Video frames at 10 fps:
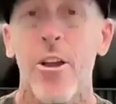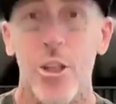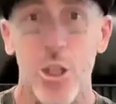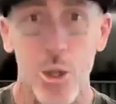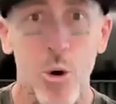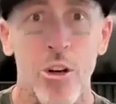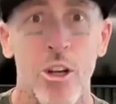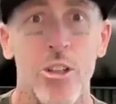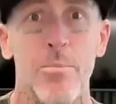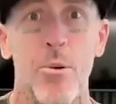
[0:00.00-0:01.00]
You are
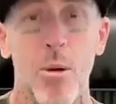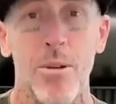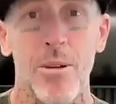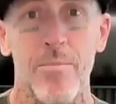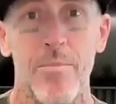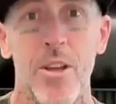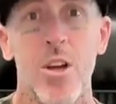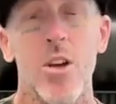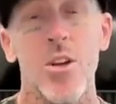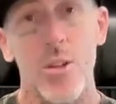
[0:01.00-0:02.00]
not the problem.
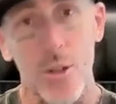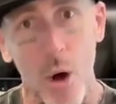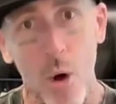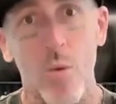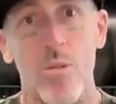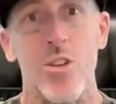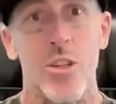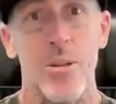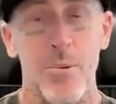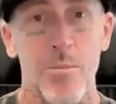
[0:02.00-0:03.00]
The goals are
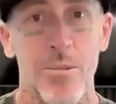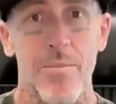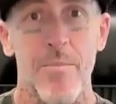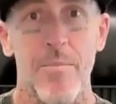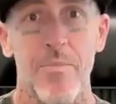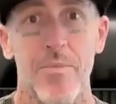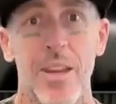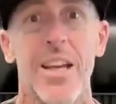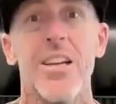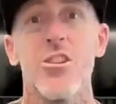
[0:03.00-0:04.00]
the problem.
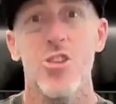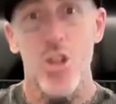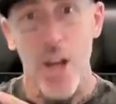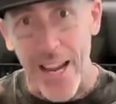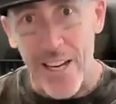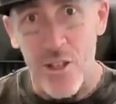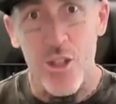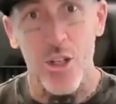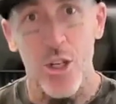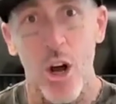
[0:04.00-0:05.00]

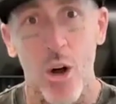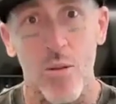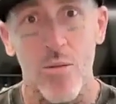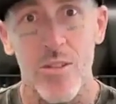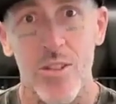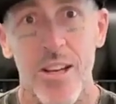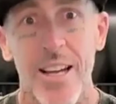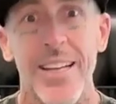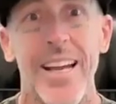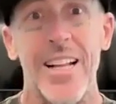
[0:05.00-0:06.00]
Change the goals
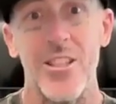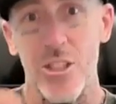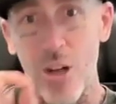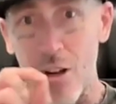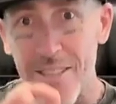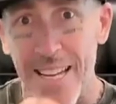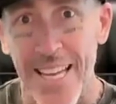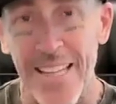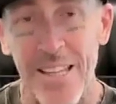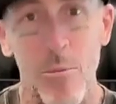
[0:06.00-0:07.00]
and start
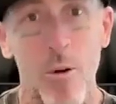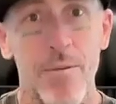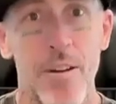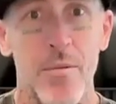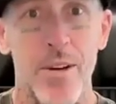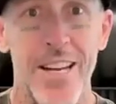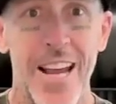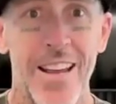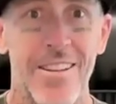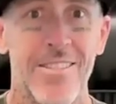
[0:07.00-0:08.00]
ticking them off every
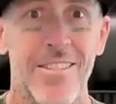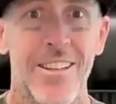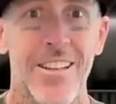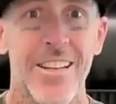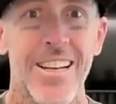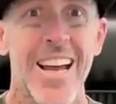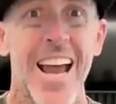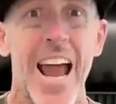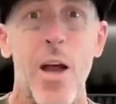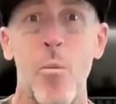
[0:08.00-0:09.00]
day.
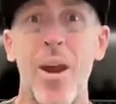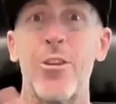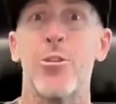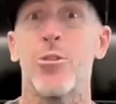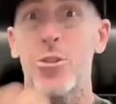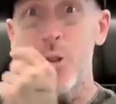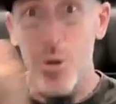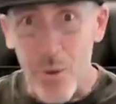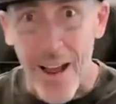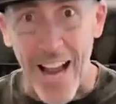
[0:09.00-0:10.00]
And when you
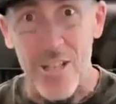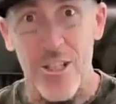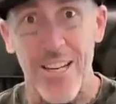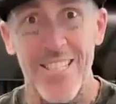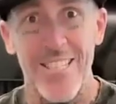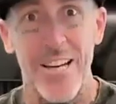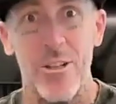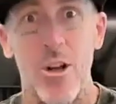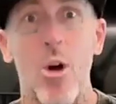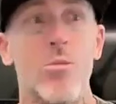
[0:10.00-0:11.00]
do actually
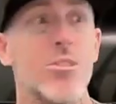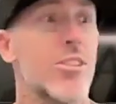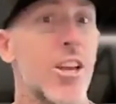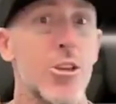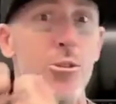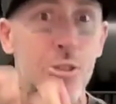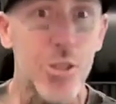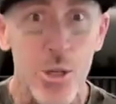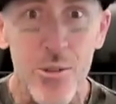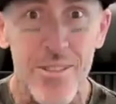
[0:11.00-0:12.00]
set goals that you
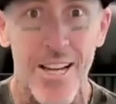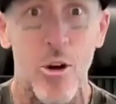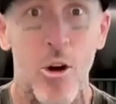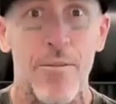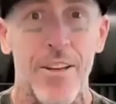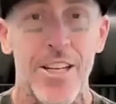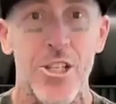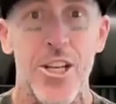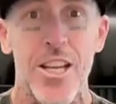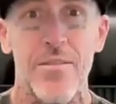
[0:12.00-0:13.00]
do tick off and
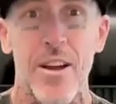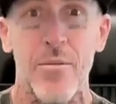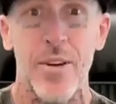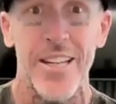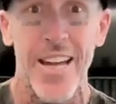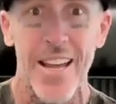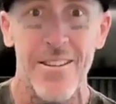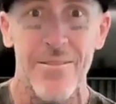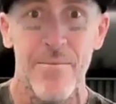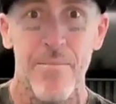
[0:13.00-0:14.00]
achieve every day,